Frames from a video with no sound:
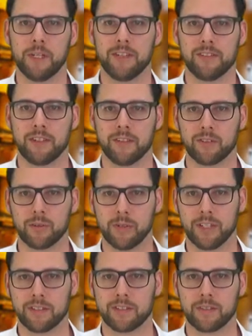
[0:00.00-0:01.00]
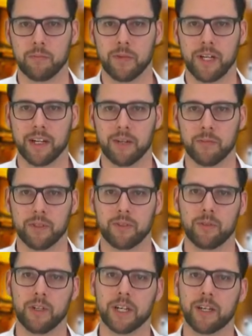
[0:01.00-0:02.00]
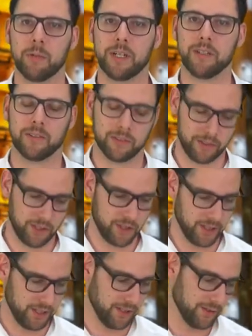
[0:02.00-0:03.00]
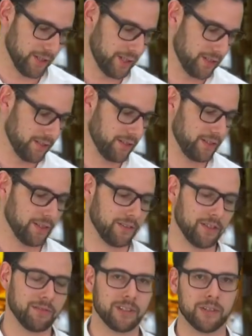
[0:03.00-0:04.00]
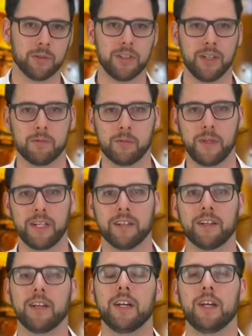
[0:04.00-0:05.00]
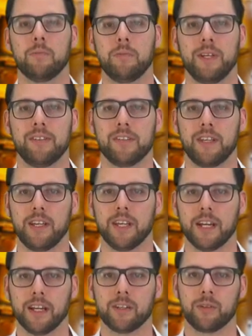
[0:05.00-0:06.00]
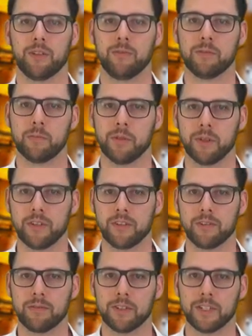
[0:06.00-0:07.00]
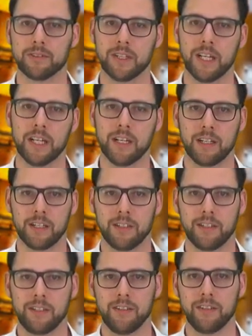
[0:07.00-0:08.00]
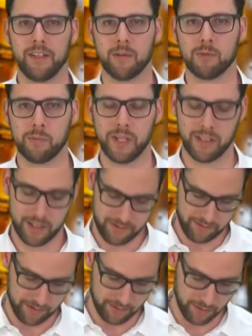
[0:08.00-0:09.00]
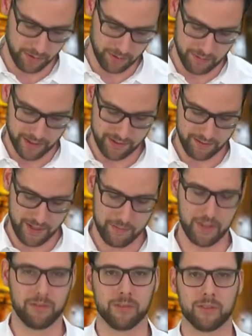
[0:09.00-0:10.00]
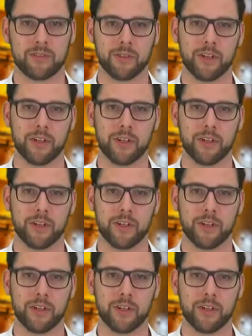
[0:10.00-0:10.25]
to PC Instruments. My name is Julian Gebhardt, and I'd like to present you today the infrared thermometer PCE-895. This thermometer has two measuring